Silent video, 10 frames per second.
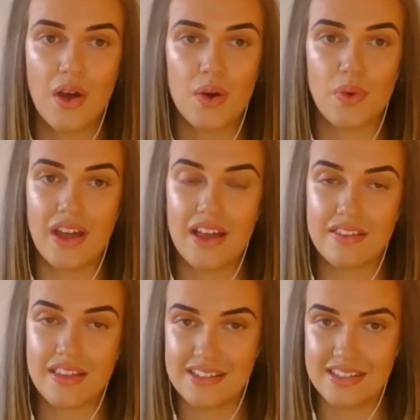where
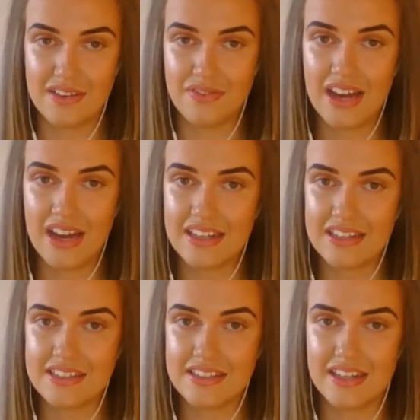healthcare staff
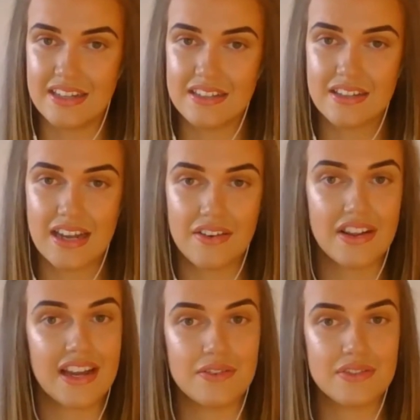highlighted that
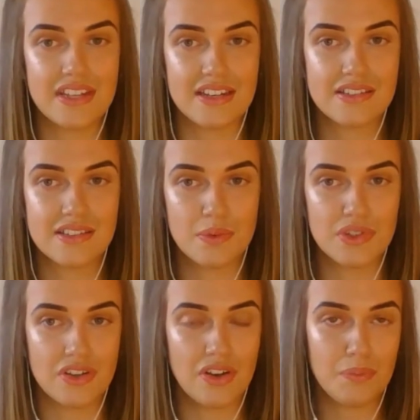carrying out tasks
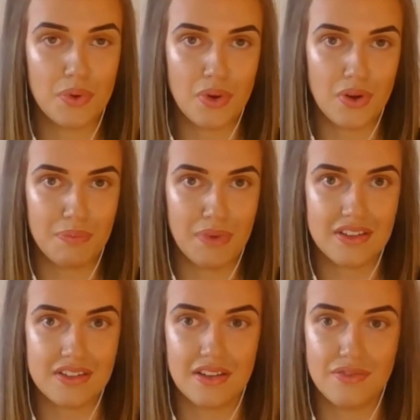which are not part
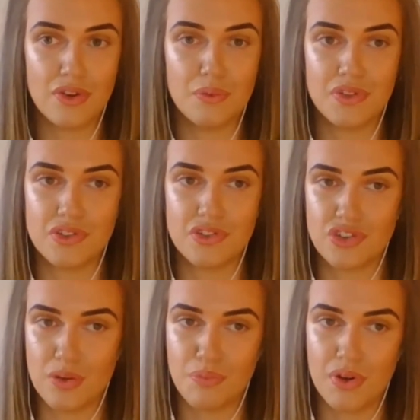of their formal
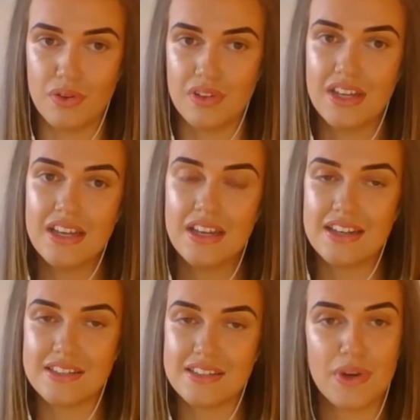job role
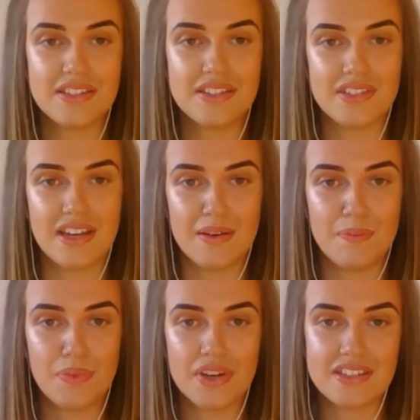is a waste of
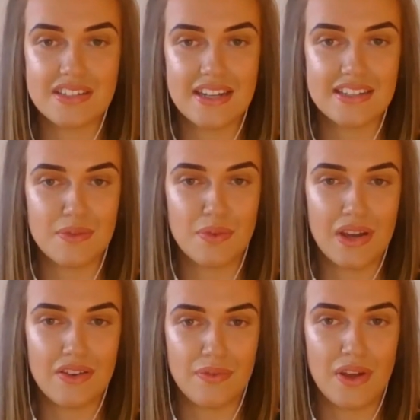time because it takes them
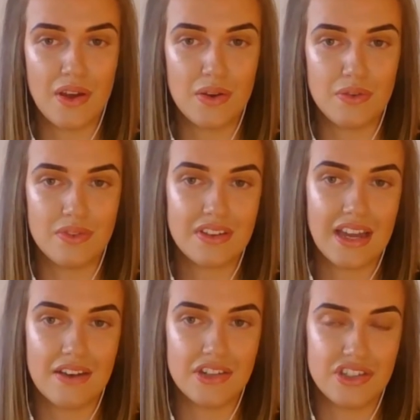away from their own
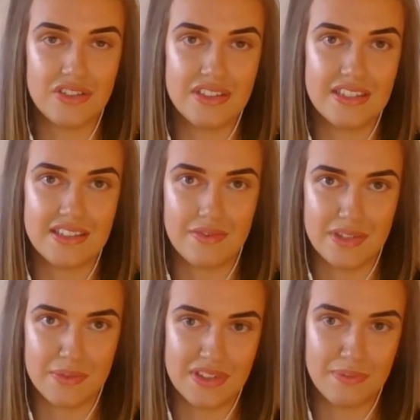caring duties and
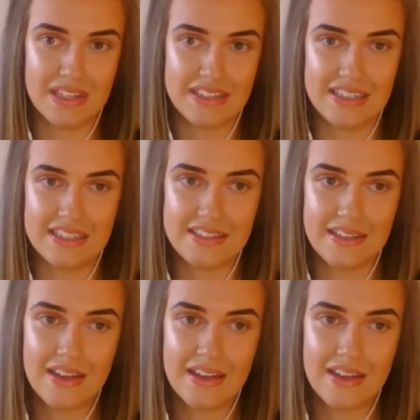responsibilities.